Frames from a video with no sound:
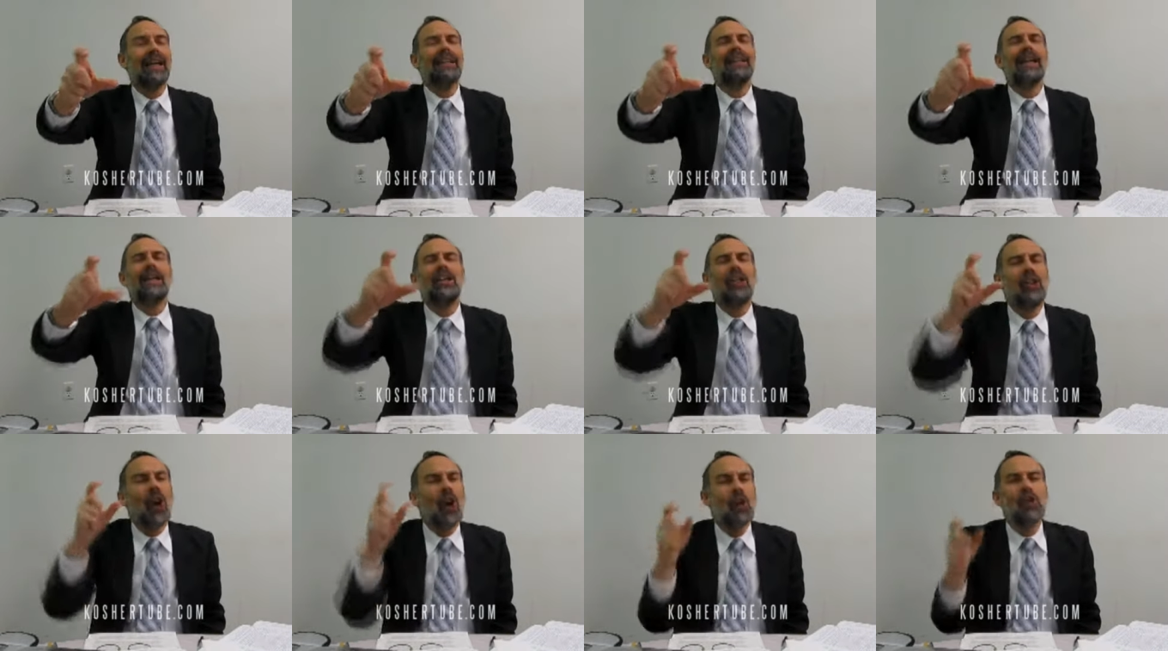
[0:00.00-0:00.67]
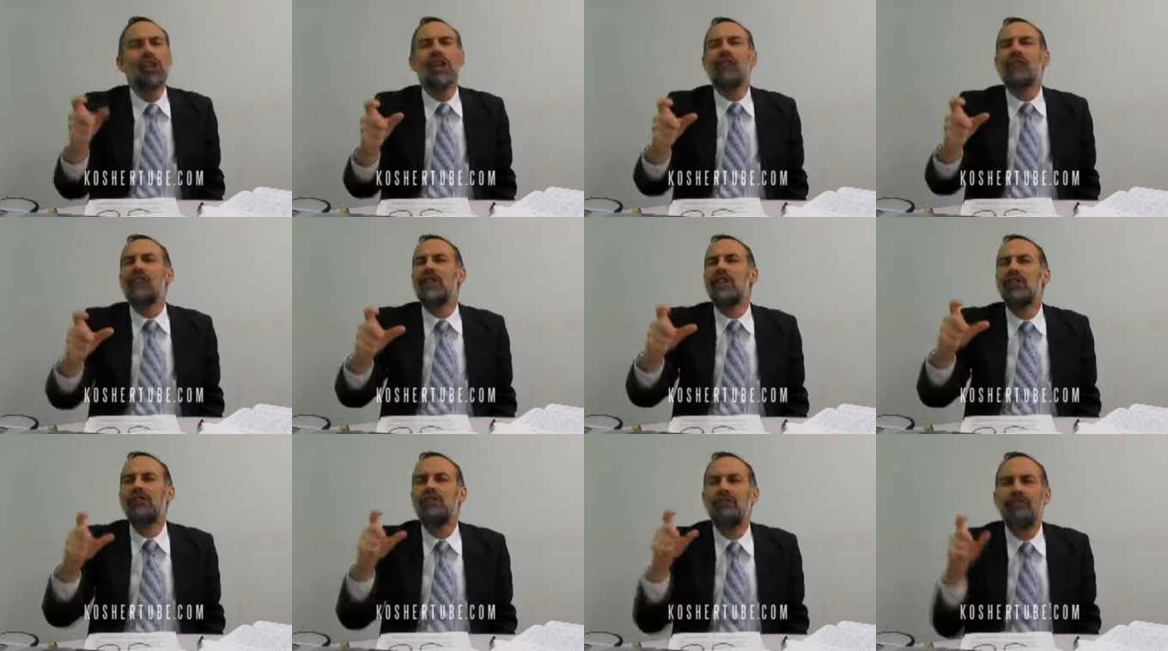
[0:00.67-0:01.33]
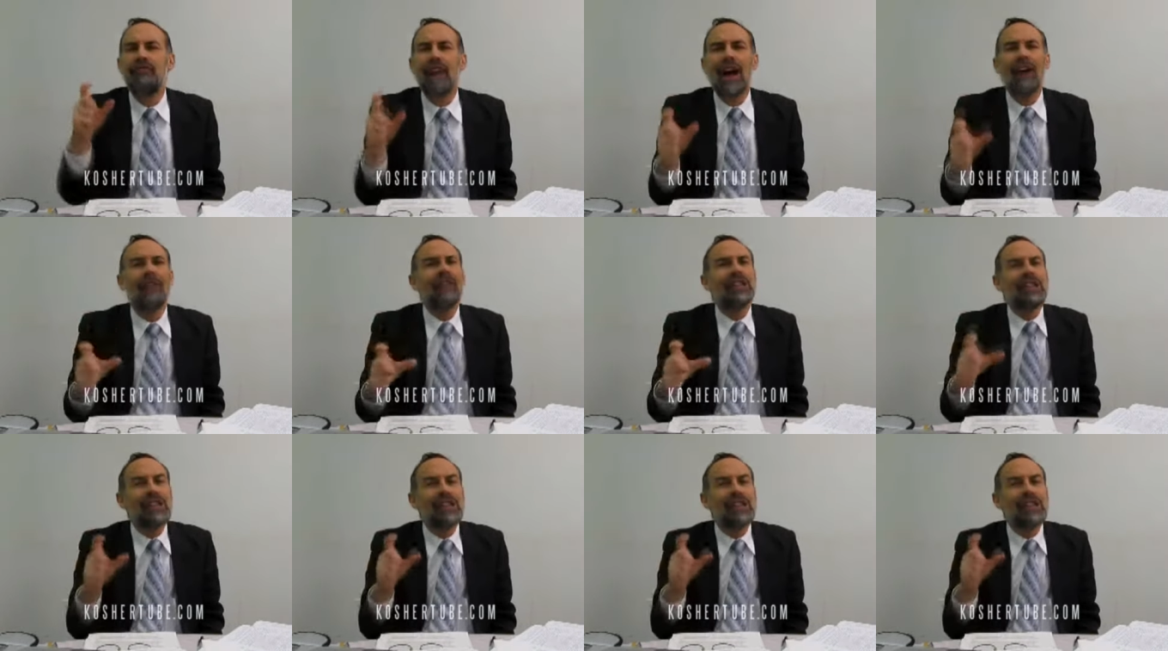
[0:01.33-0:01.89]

that Yosef is very